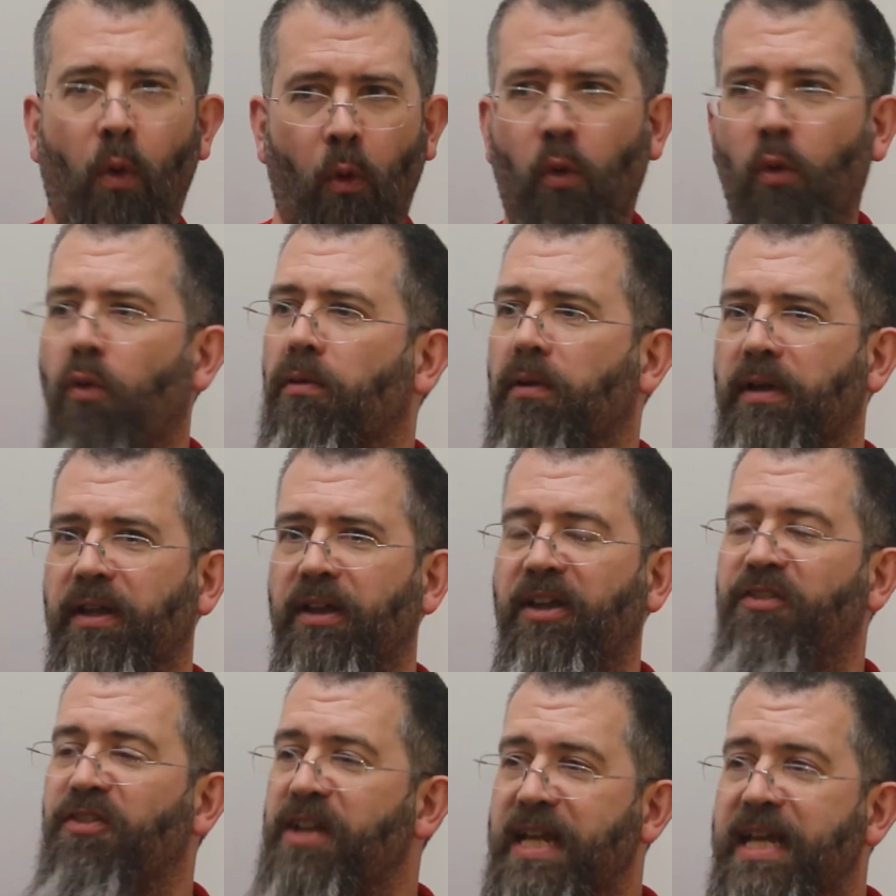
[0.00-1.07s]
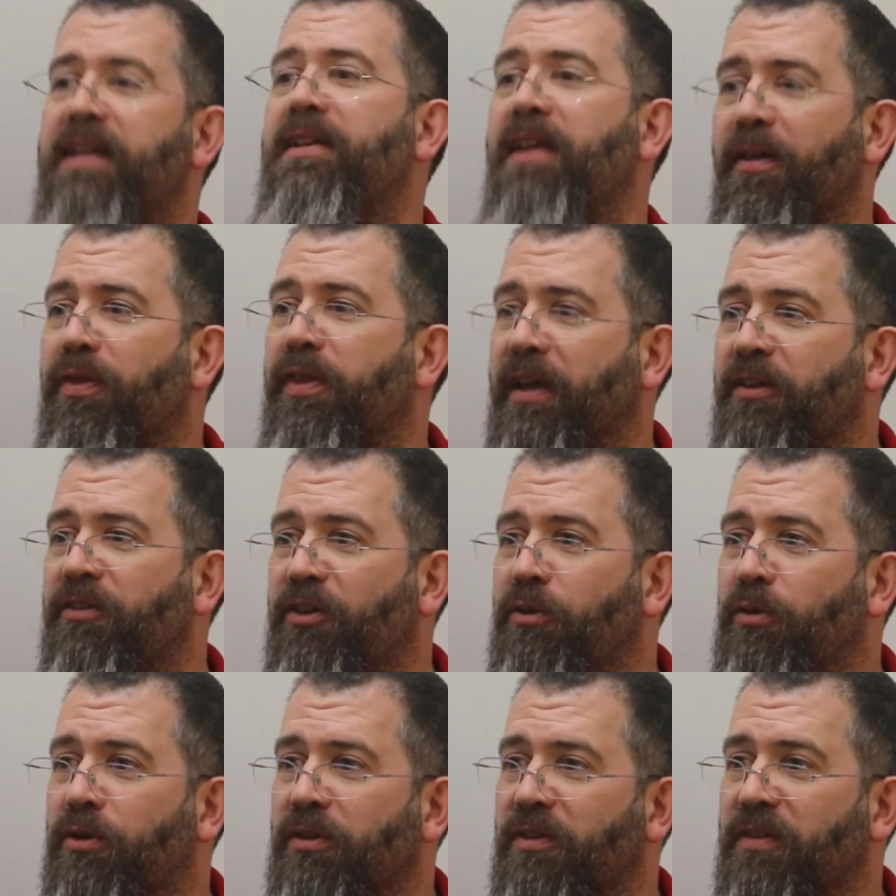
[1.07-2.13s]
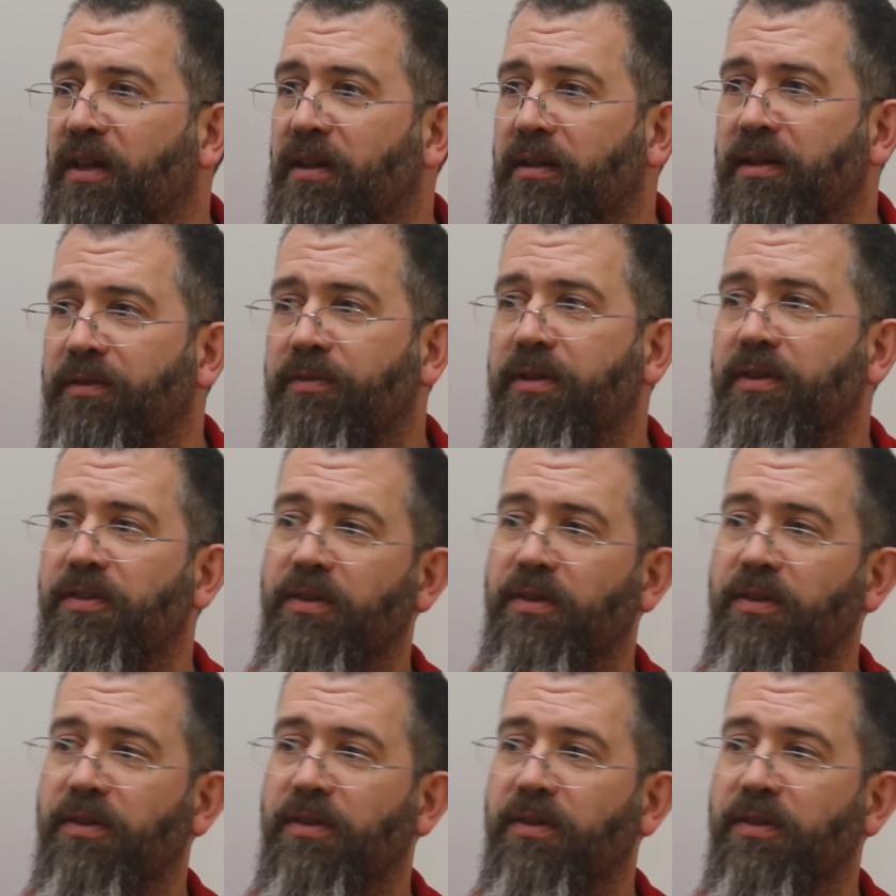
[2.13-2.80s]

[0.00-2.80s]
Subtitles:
or as near nothing as you couldn't tell the difference.